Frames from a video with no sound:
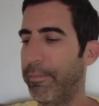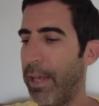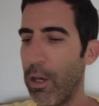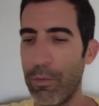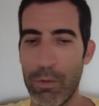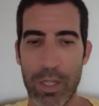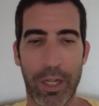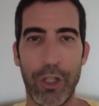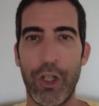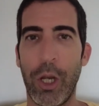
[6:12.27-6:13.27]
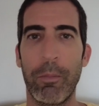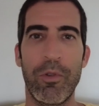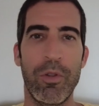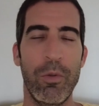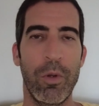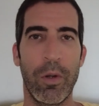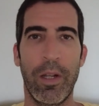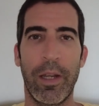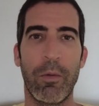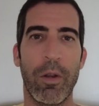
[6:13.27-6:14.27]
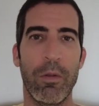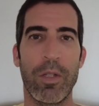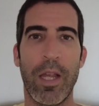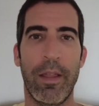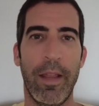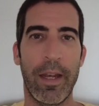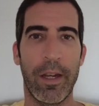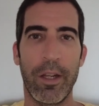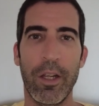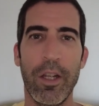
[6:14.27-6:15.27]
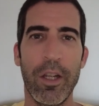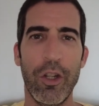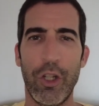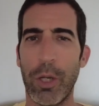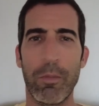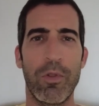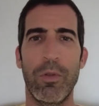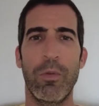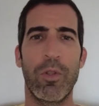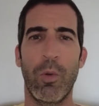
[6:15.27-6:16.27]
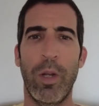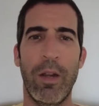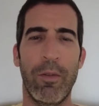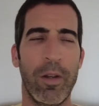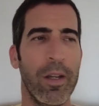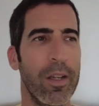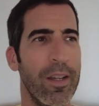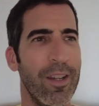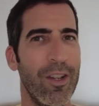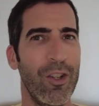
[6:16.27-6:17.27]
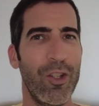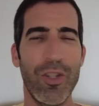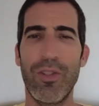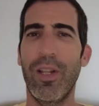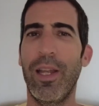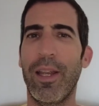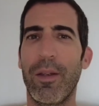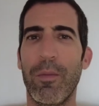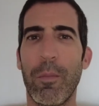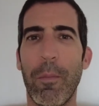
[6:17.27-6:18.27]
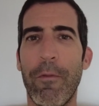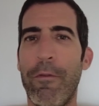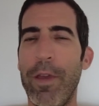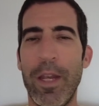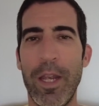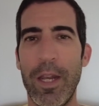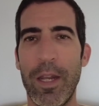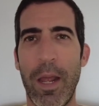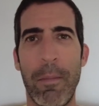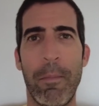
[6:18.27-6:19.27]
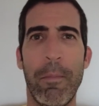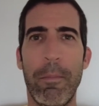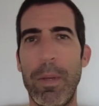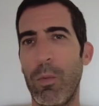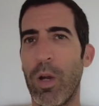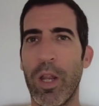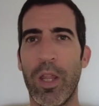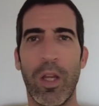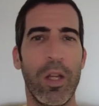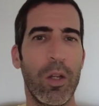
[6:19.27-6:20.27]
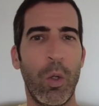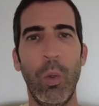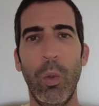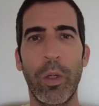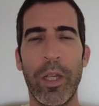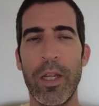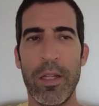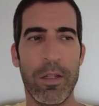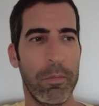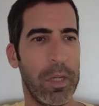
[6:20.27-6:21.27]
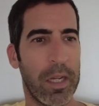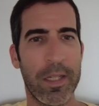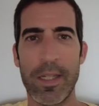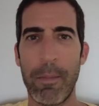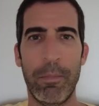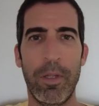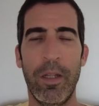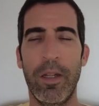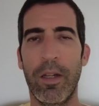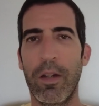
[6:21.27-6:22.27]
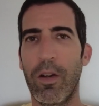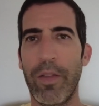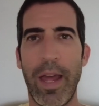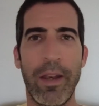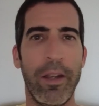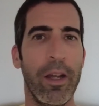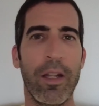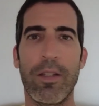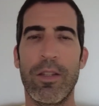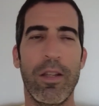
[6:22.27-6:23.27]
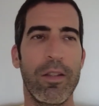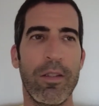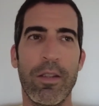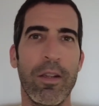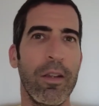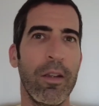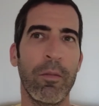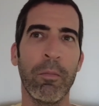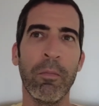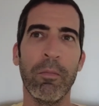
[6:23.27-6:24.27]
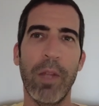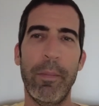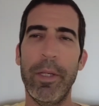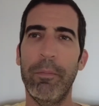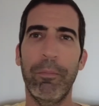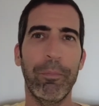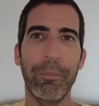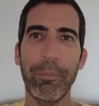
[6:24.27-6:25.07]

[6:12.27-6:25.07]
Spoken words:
I don't know if it was like a jumpsuit or like one of those athletic jumpsuits or whatever, just to like fit in and be one of the cool kids and be accepted and all that nonsense. I mean,